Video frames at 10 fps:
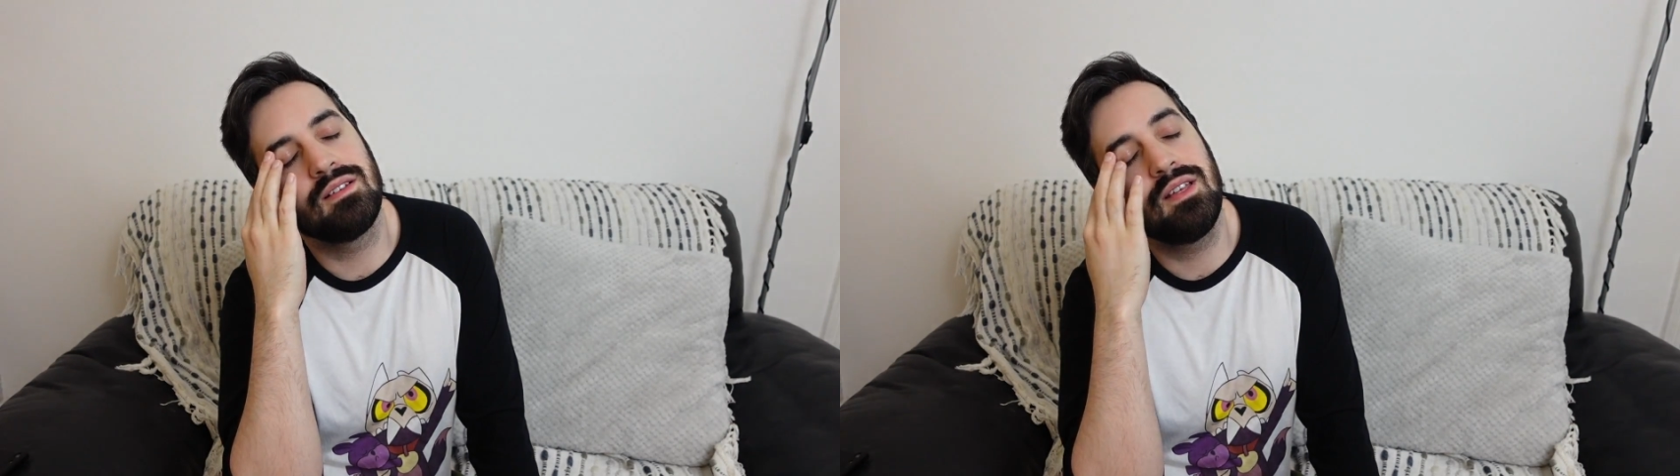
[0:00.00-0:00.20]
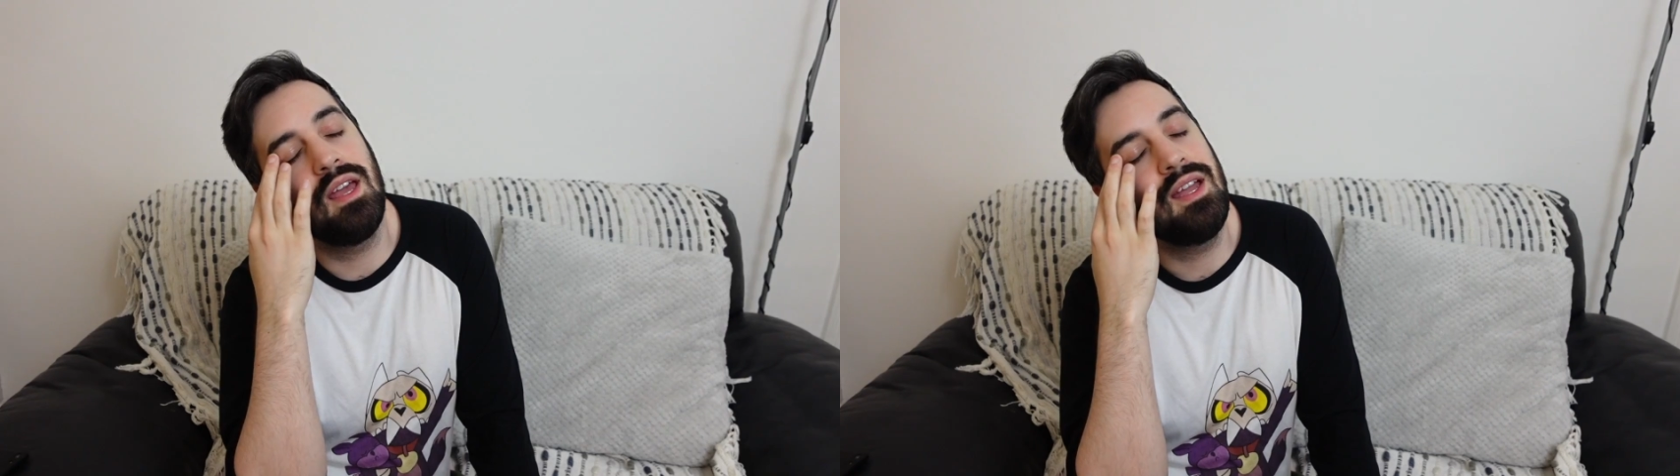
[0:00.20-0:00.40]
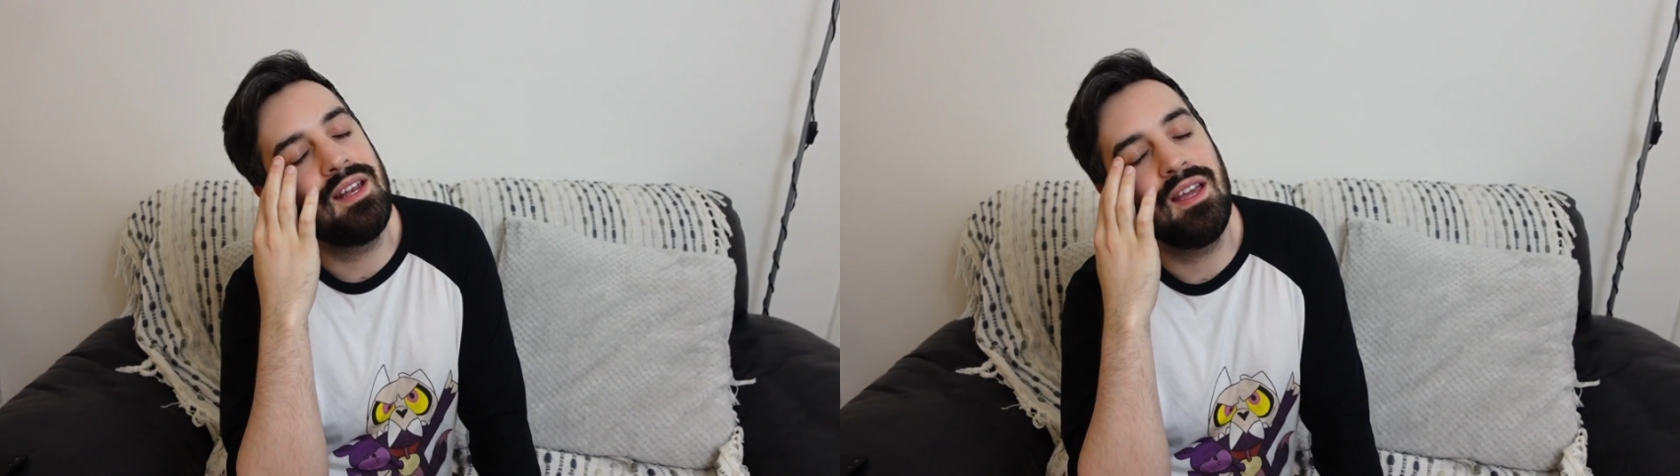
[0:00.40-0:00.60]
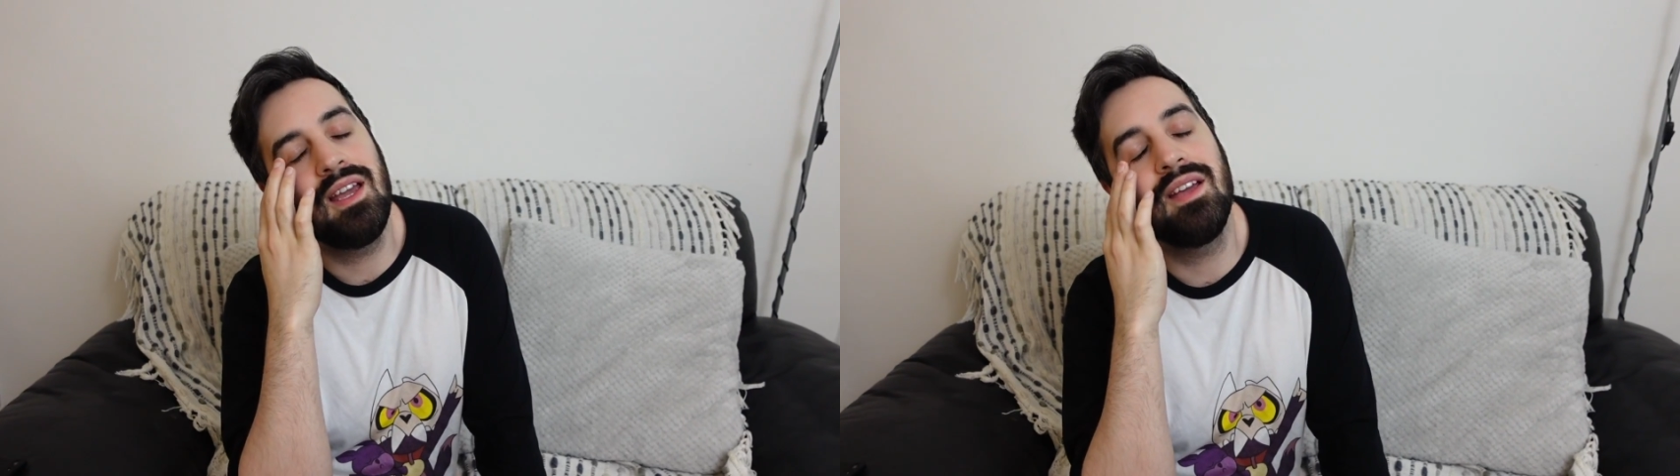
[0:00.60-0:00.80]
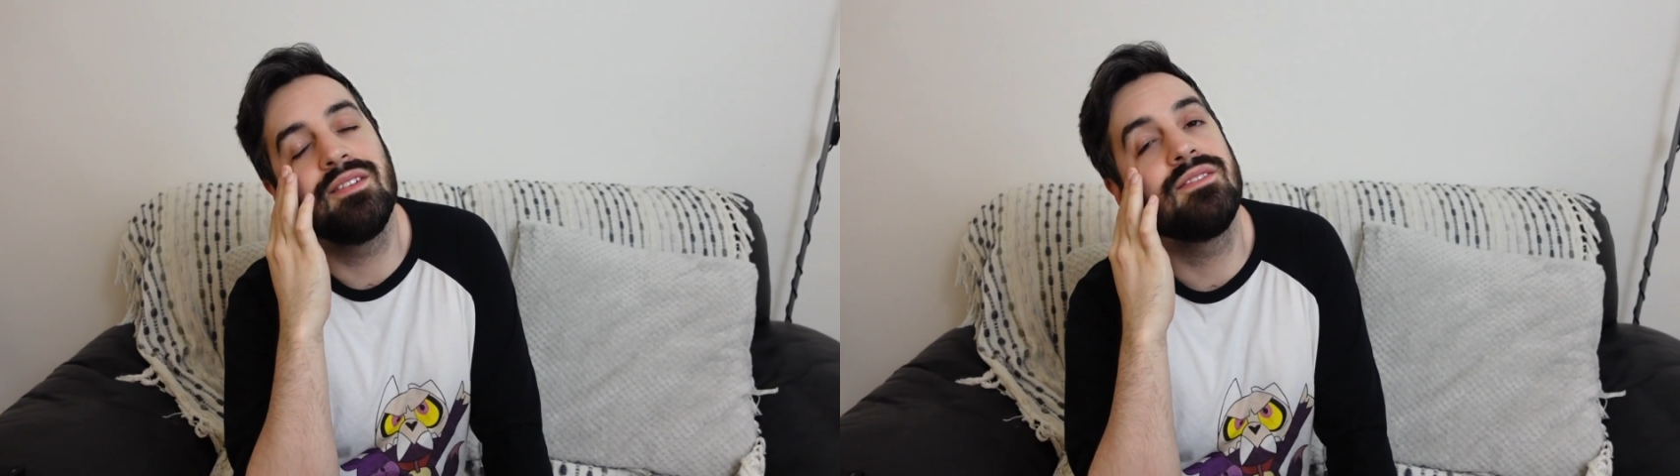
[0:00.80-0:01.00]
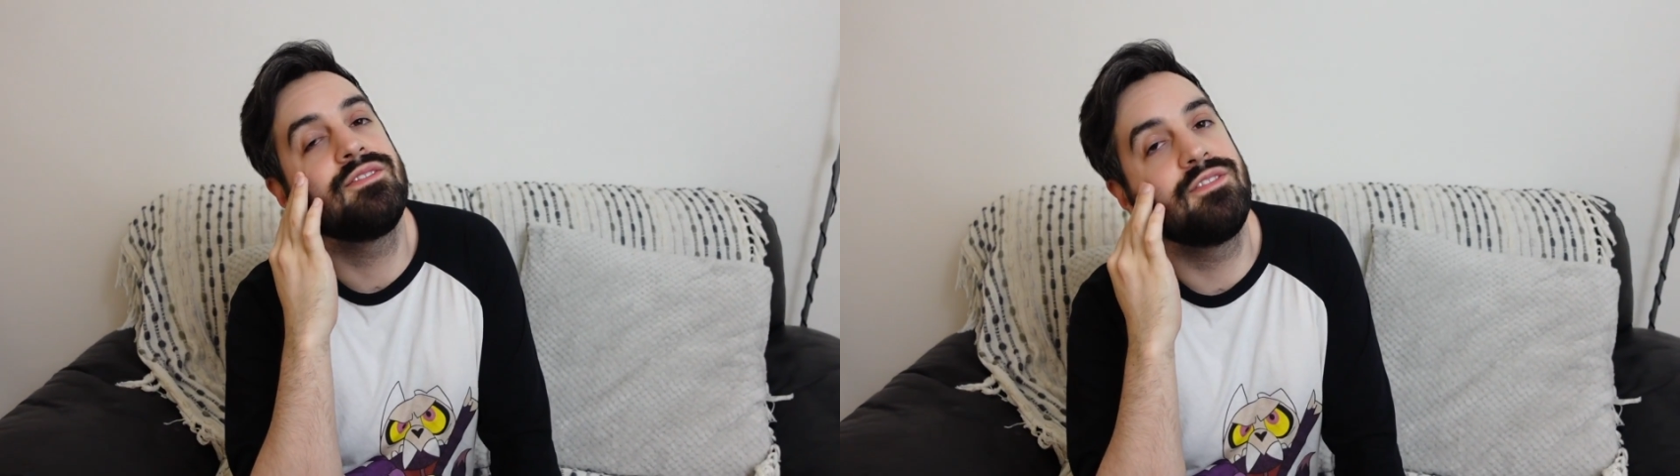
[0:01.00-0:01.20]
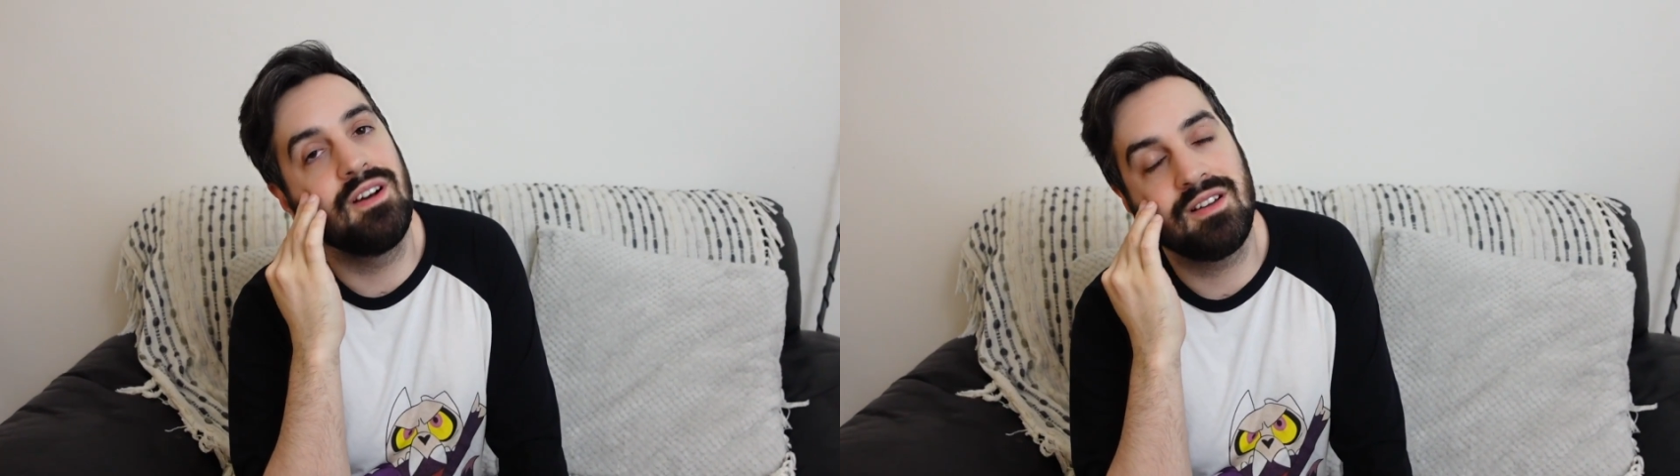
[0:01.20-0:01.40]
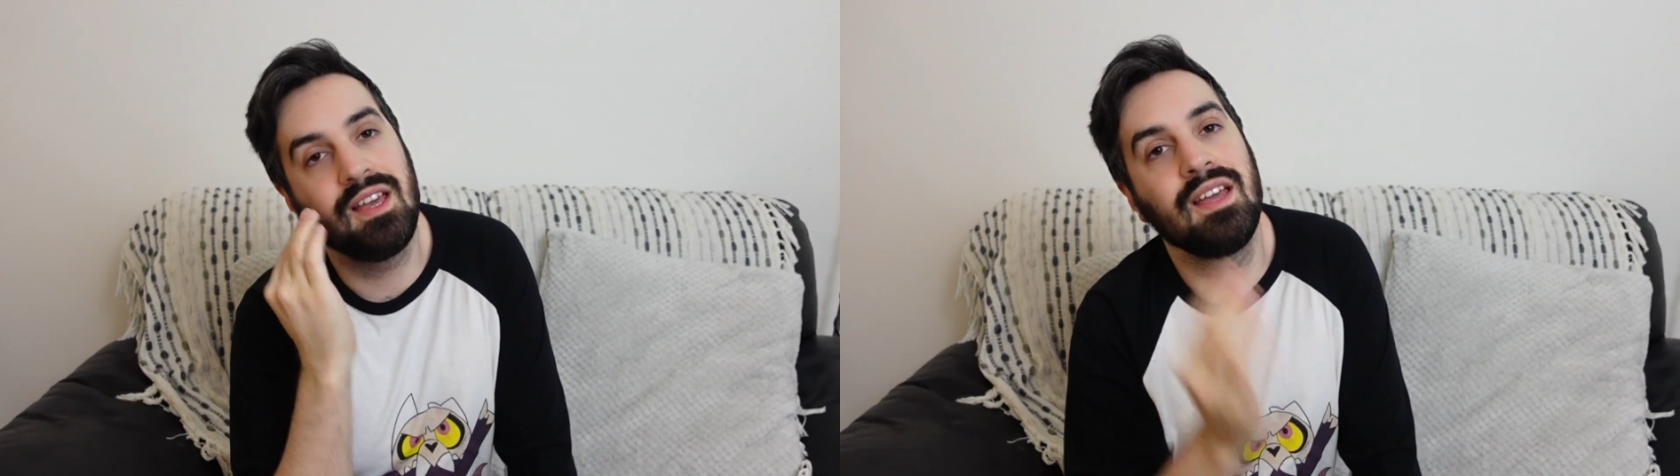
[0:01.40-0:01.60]
Katie
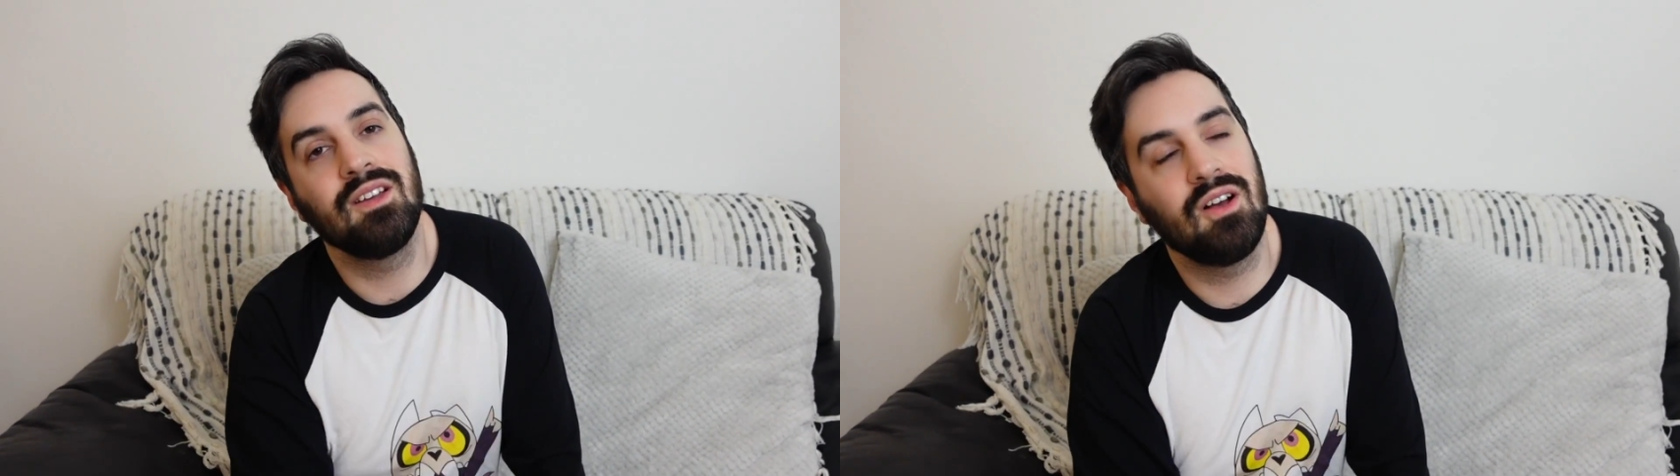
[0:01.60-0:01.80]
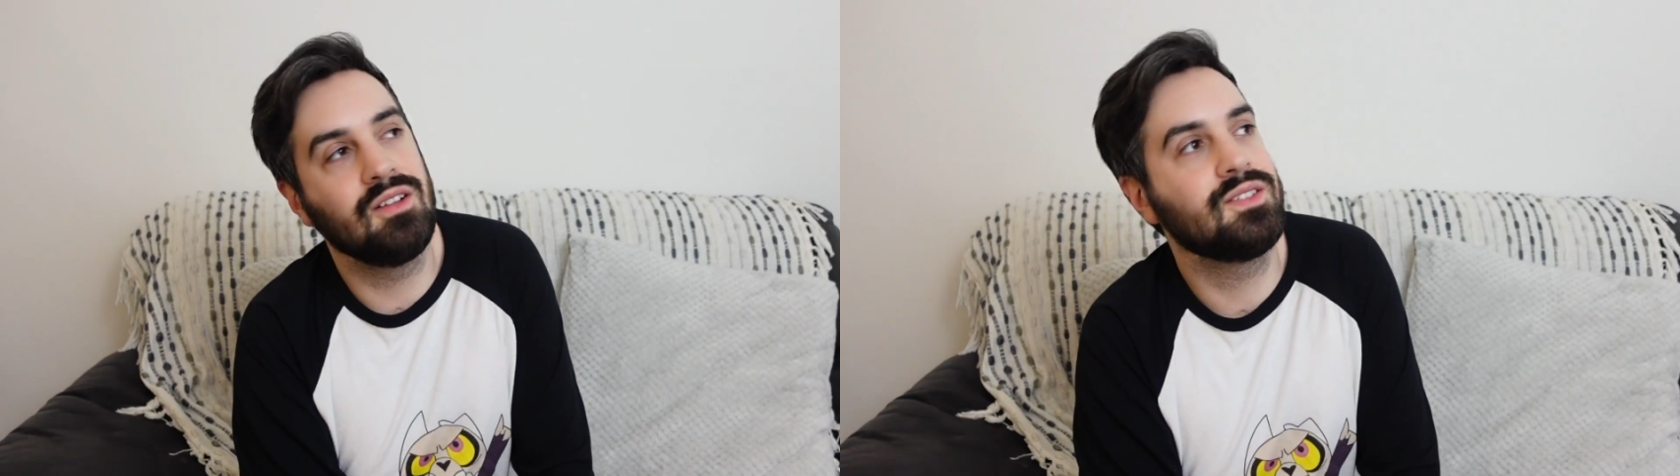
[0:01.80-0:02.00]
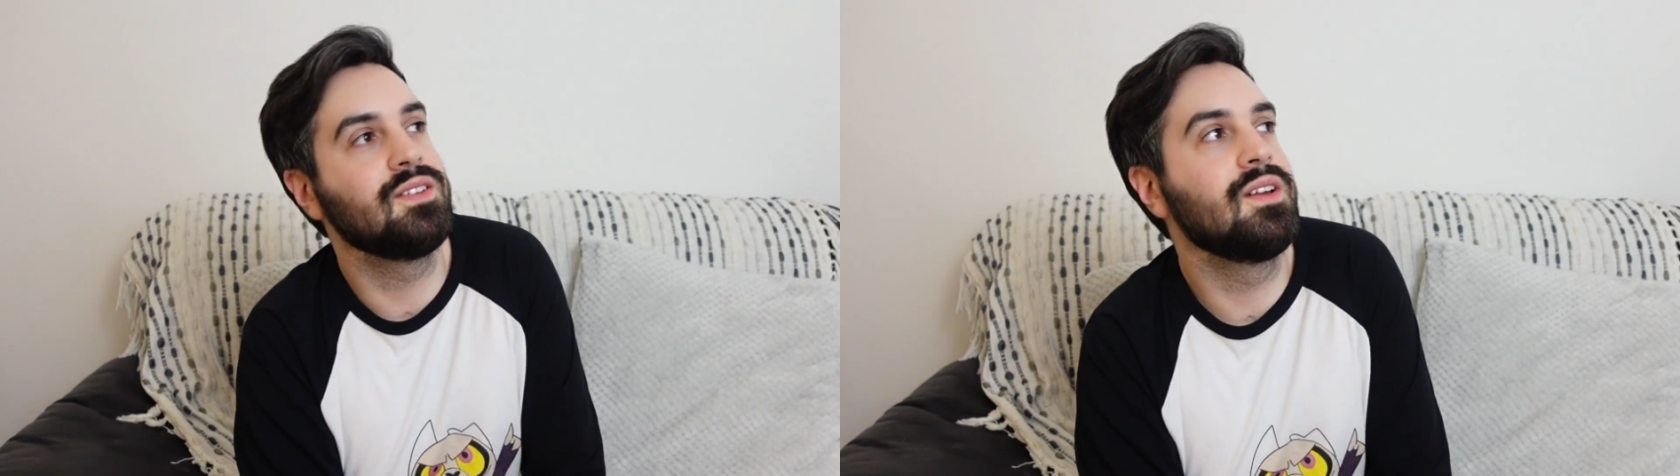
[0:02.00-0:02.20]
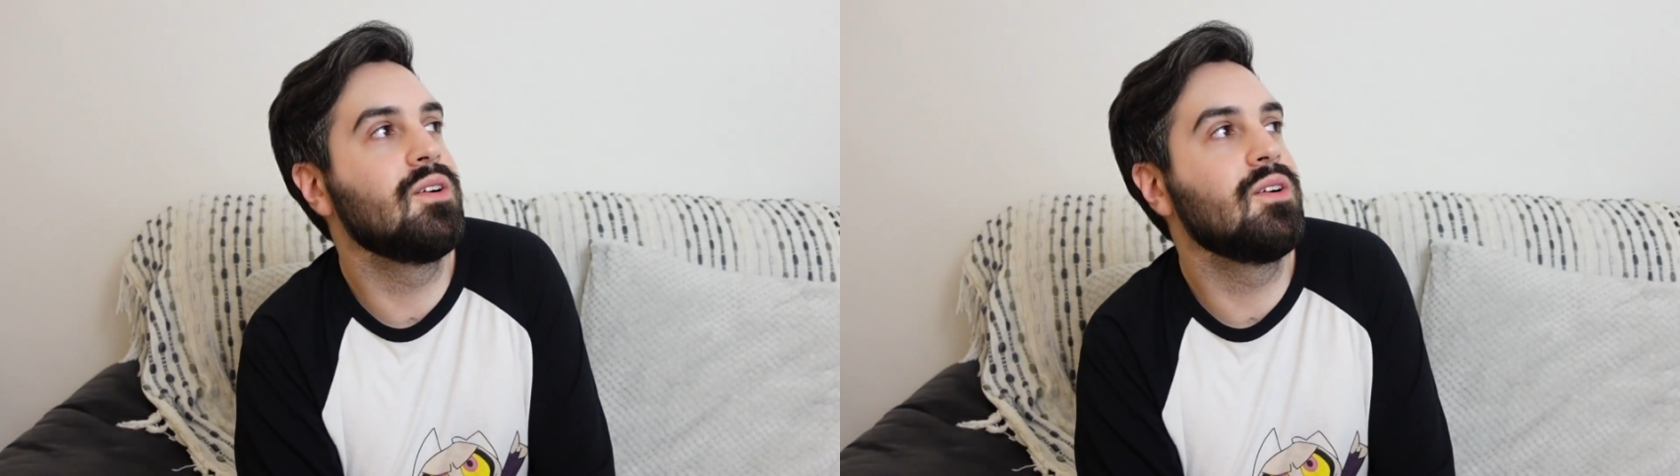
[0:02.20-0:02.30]
fucking Colson,